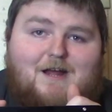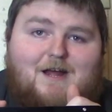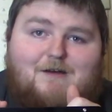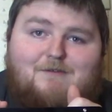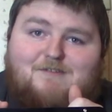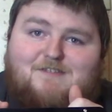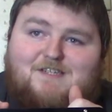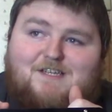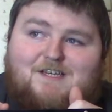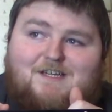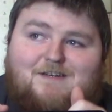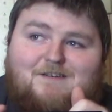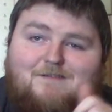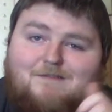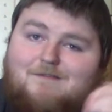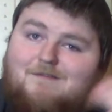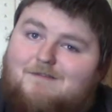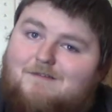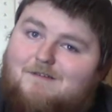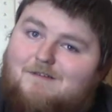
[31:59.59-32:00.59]
I was in,
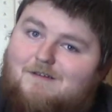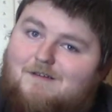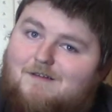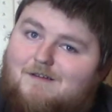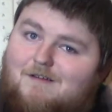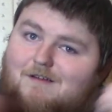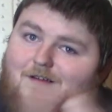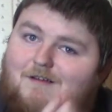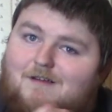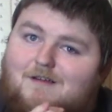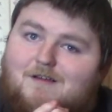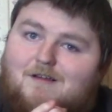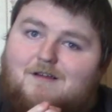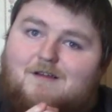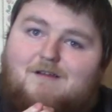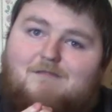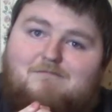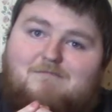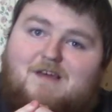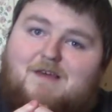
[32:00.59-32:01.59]

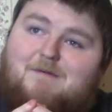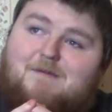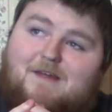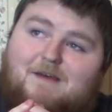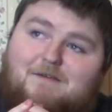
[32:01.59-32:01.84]
maybe